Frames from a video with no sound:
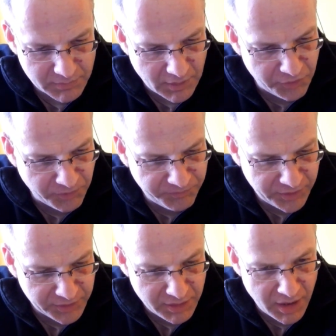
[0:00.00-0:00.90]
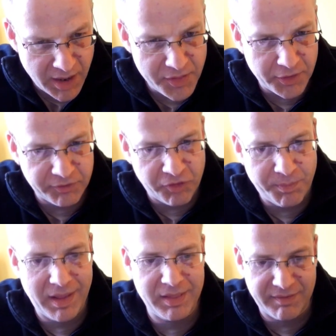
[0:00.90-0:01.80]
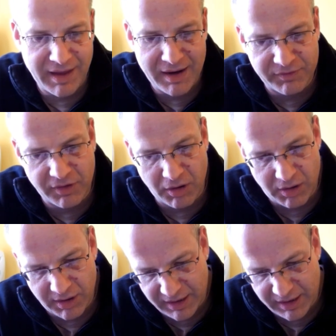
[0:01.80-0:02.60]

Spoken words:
Something that I suspect this has got